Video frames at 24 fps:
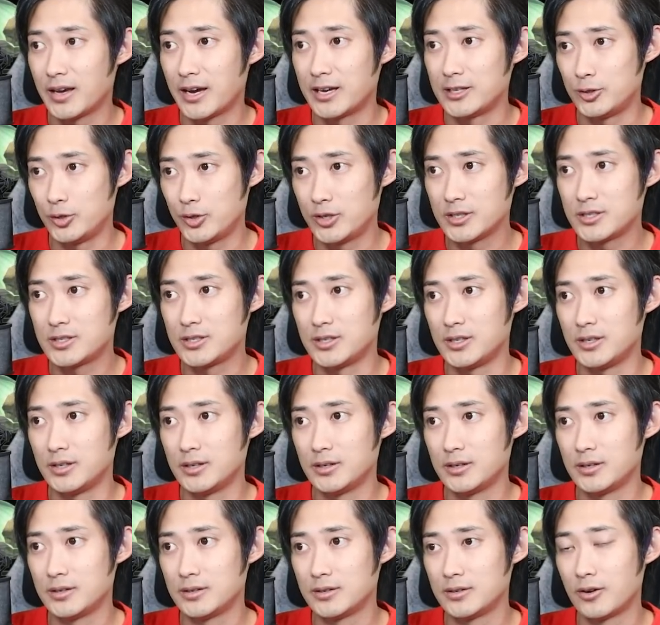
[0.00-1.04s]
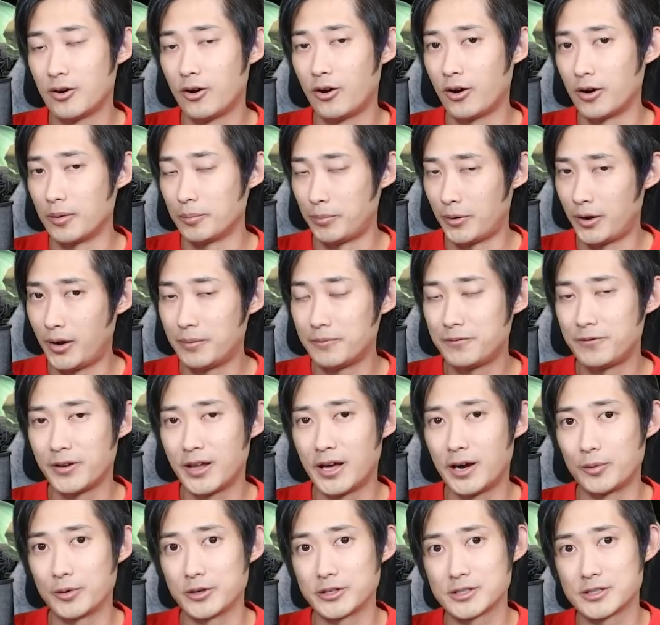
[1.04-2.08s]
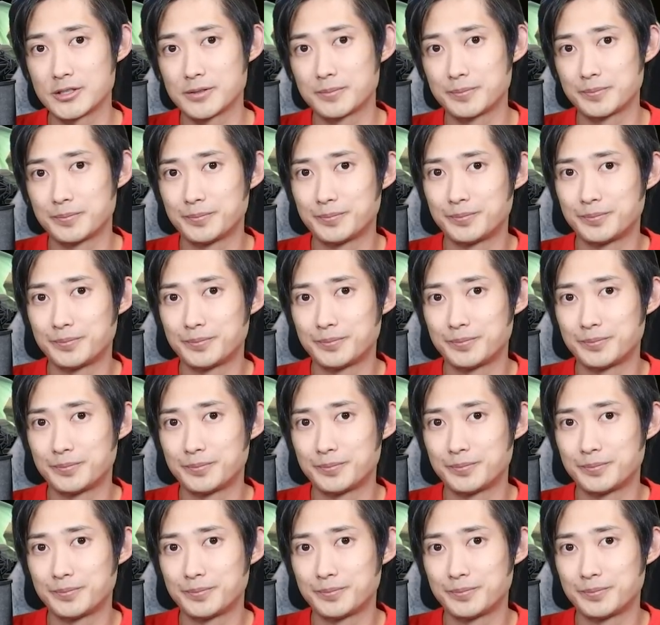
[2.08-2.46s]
as you can see, are bomb flowers.